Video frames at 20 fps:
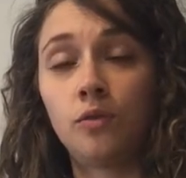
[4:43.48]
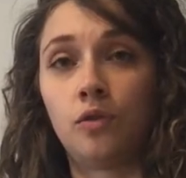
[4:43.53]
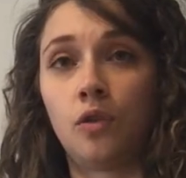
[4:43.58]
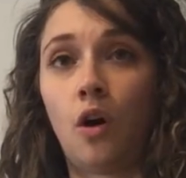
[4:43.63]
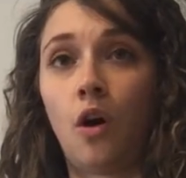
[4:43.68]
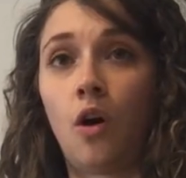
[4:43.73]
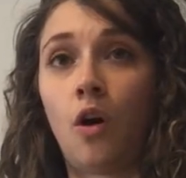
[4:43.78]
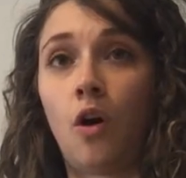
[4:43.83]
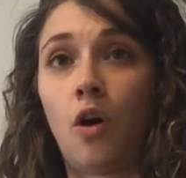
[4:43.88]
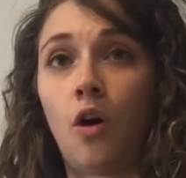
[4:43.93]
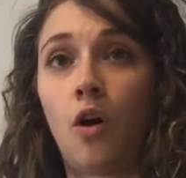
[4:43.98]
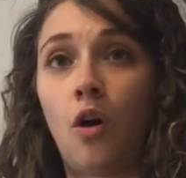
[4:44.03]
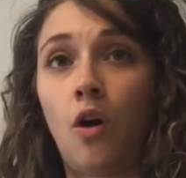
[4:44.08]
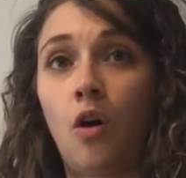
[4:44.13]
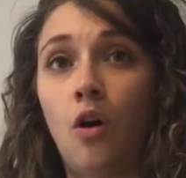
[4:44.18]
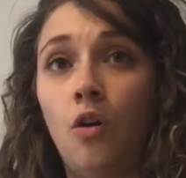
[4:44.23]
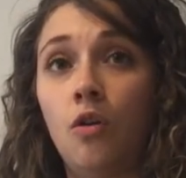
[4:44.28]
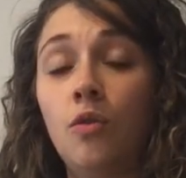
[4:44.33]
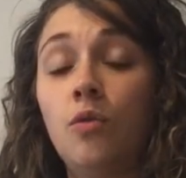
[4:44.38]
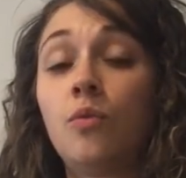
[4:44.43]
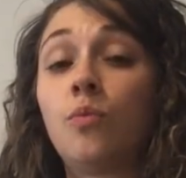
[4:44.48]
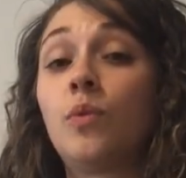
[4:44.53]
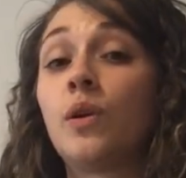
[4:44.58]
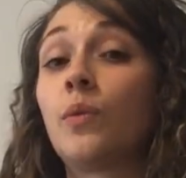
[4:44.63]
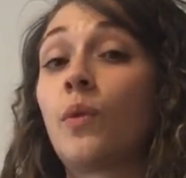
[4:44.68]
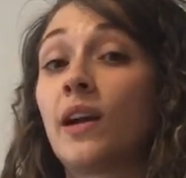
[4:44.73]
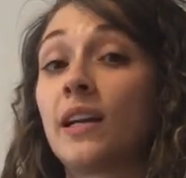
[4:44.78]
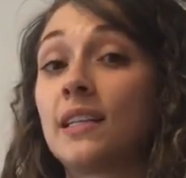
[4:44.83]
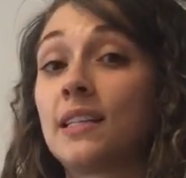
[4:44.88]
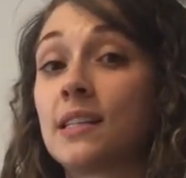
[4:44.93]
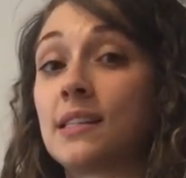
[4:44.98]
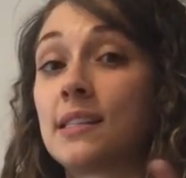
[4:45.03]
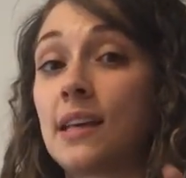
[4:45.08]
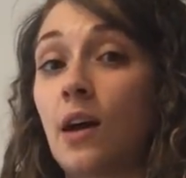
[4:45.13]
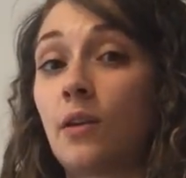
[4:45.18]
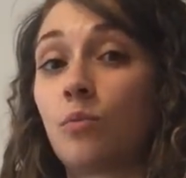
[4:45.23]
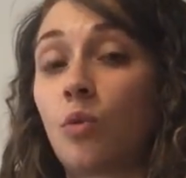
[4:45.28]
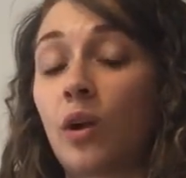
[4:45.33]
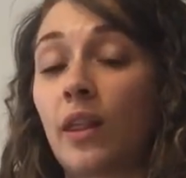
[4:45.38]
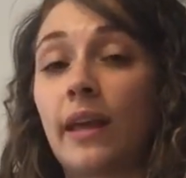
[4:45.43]
Do, we want it to
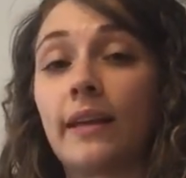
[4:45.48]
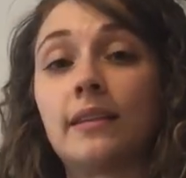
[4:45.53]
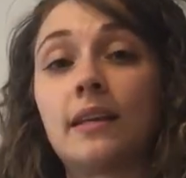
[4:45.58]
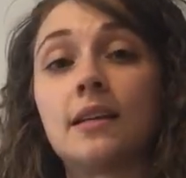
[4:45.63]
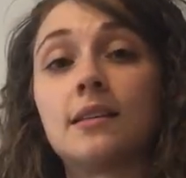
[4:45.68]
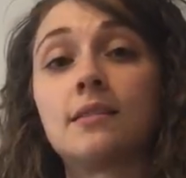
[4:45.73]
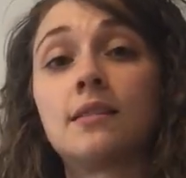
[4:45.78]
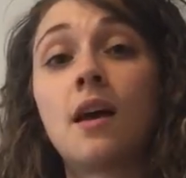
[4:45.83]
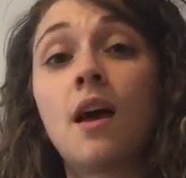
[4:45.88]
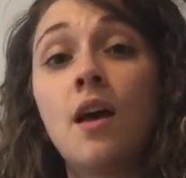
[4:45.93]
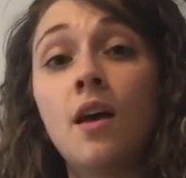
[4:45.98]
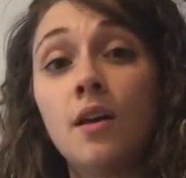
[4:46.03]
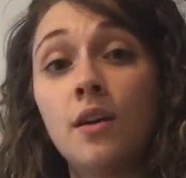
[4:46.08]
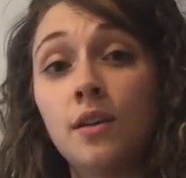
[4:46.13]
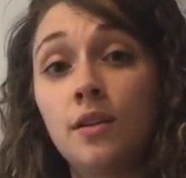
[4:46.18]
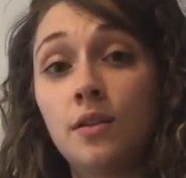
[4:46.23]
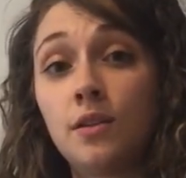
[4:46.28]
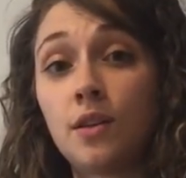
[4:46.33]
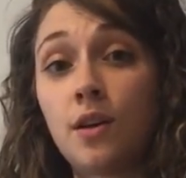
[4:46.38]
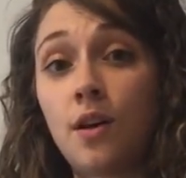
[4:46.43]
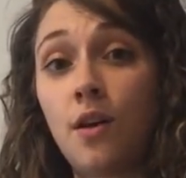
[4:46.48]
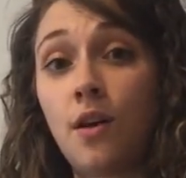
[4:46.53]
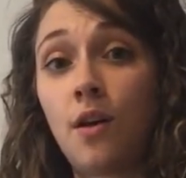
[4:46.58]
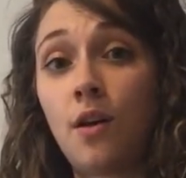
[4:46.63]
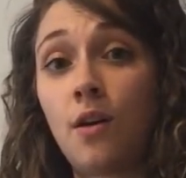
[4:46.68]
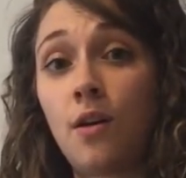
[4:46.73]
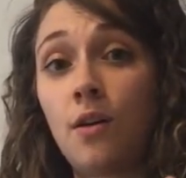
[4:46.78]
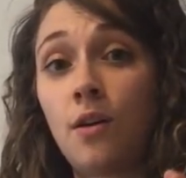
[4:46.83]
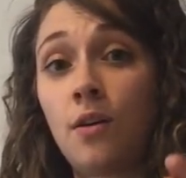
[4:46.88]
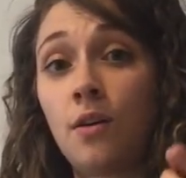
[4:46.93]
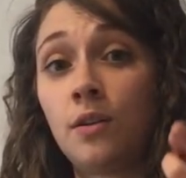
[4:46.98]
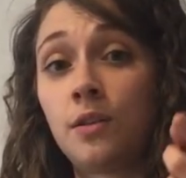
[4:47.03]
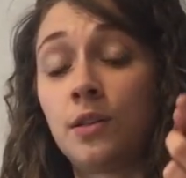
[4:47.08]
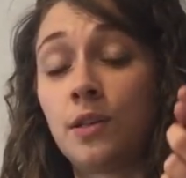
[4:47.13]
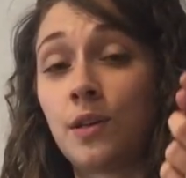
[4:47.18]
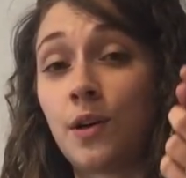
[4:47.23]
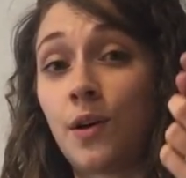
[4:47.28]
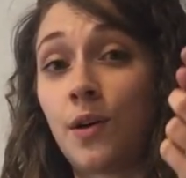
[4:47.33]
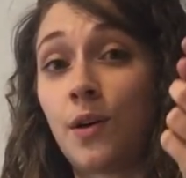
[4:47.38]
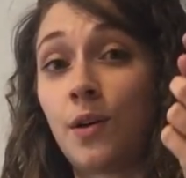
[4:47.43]
sound more like this. Do,
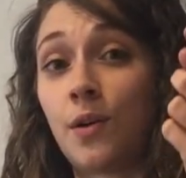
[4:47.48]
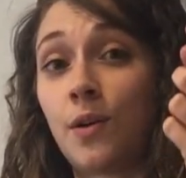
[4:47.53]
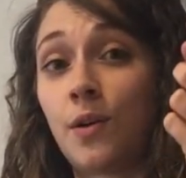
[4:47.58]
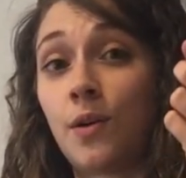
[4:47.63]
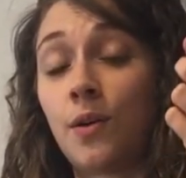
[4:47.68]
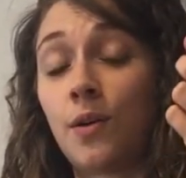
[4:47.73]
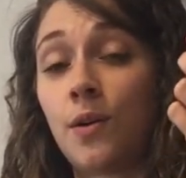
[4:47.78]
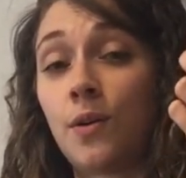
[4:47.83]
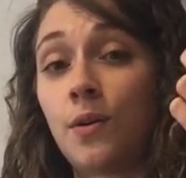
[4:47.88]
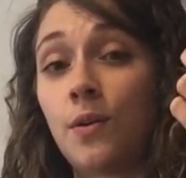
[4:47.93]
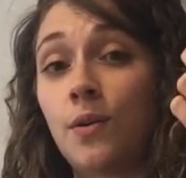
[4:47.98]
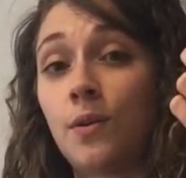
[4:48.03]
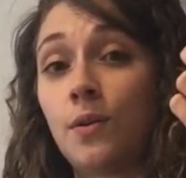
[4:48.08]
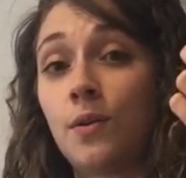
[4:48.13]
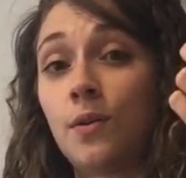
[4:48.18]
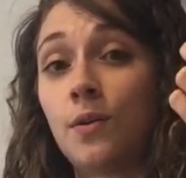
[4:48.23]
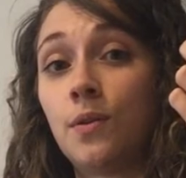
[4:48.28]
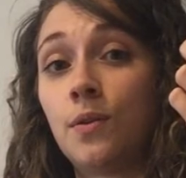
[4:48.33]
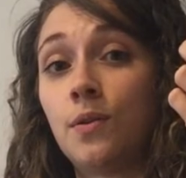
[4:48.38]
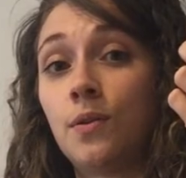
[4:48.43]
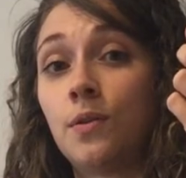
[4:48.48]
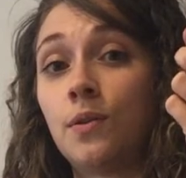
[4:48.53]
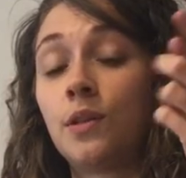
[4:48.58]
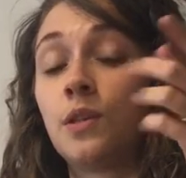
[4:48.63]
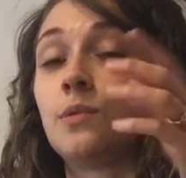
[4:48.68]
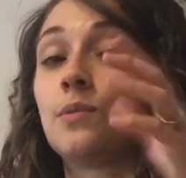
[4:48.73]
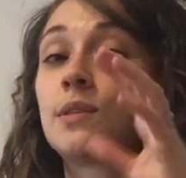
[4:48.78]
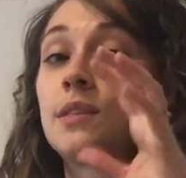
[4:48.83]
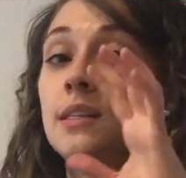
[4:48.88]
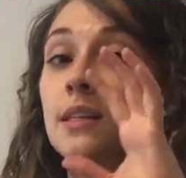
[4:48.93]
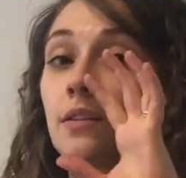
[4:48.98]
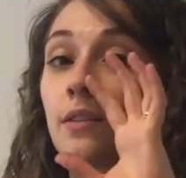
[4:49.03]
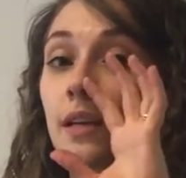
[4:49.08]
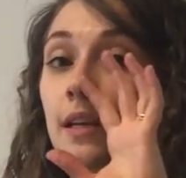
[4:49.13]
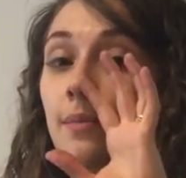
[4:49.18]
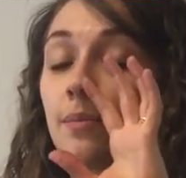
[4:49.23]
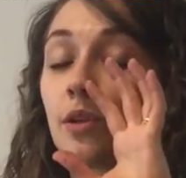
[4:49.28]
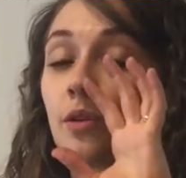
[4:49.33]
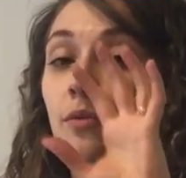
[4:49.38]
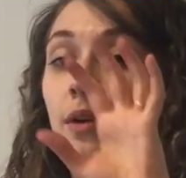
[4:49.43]
do. You still
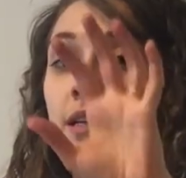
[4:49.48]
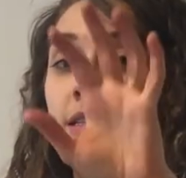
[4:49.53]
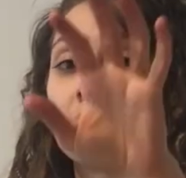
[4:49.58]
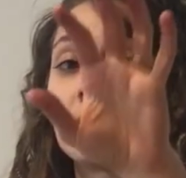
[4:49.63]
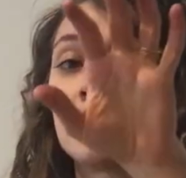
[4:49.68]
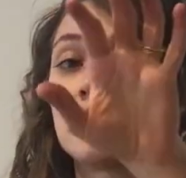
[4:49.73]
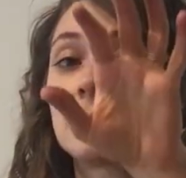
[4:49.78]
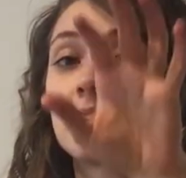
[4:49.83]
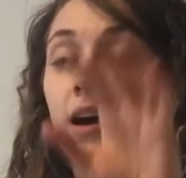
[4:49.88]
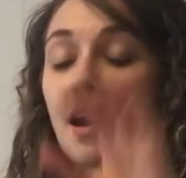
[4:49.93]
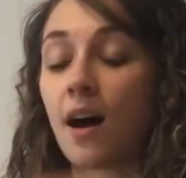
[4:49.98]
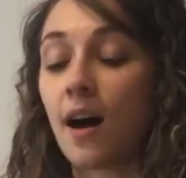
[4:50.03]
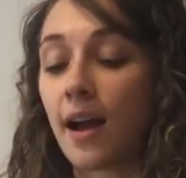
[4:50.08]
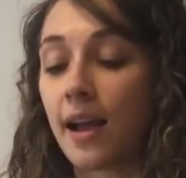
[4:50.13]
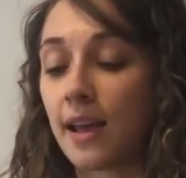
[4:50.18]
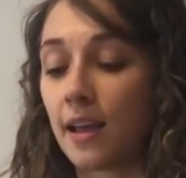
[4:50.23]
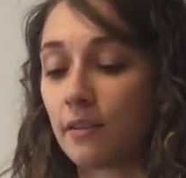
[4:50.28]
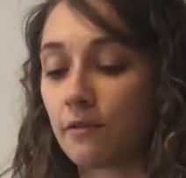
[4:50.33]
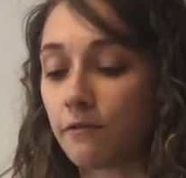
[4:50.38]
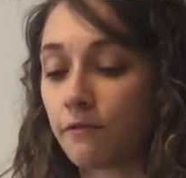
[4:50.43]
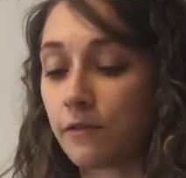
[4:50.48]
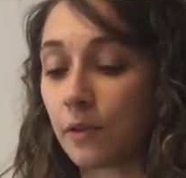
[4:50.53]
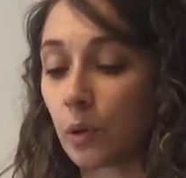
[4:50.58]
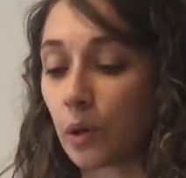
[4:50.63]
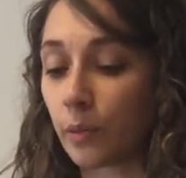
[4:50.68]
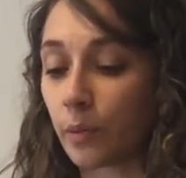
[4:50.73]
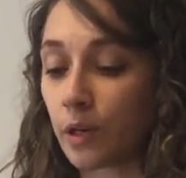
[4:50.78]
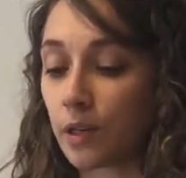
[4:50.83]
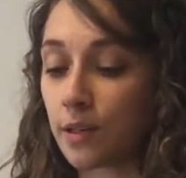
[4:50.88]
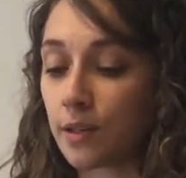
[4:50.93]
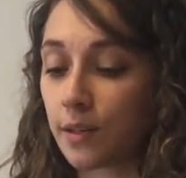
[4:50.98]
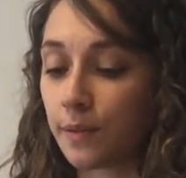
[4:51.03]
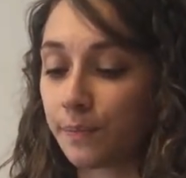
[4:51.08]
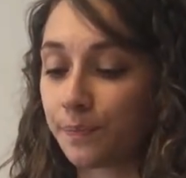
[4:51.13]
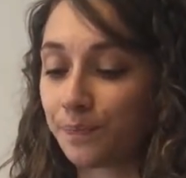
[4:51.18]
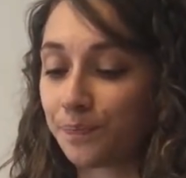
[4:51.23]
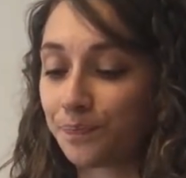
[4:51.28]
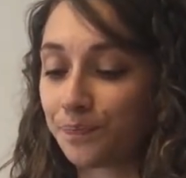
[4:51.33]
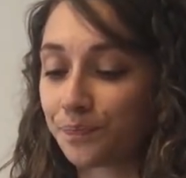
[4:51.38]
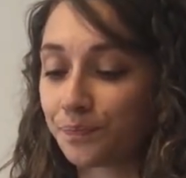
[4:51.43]
keep the resonance high and forward. Do,